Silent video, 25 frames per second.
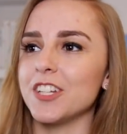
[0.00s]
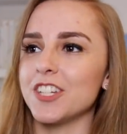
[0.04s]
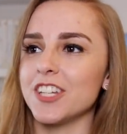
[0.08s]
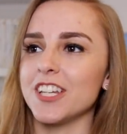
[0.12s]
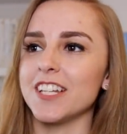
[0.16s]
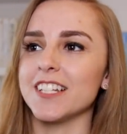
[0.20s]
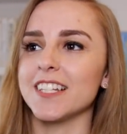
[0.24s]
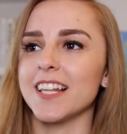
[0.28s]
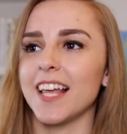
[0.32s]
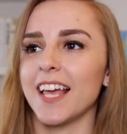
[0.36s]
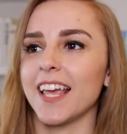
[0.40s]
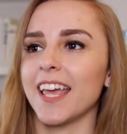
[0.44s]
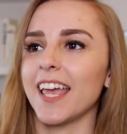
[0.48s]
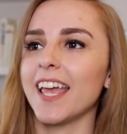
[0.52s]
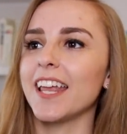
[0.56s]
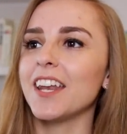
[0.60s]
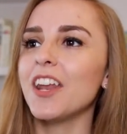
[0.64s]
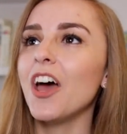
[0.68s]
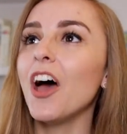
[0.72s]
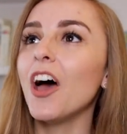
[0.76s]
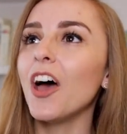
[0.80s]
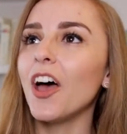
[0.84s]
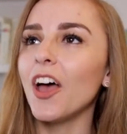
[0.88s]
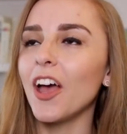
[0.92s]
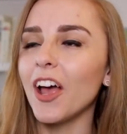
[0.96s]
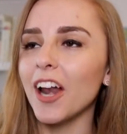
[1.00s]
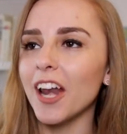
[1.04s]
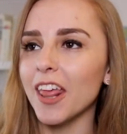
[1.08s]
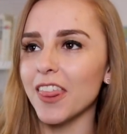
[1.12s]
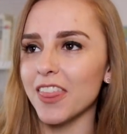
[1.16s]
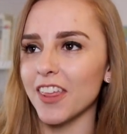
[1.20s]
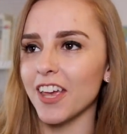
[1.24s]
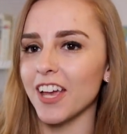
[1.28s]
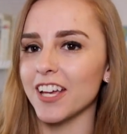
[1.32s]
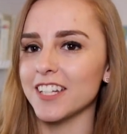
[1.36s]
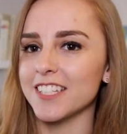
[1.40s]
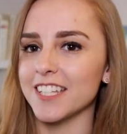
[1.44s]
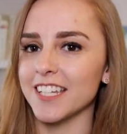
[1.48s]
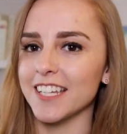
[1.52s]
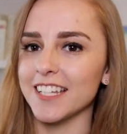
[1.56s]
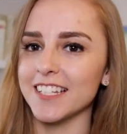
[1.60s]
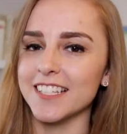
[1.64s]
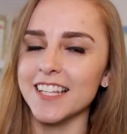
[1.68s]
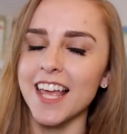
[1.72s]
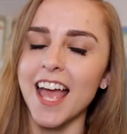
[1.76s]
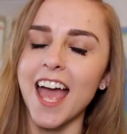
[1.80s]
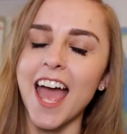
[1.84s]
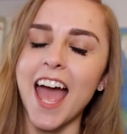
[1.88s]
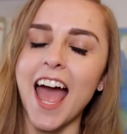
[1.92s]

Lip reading: She's like in her early 30s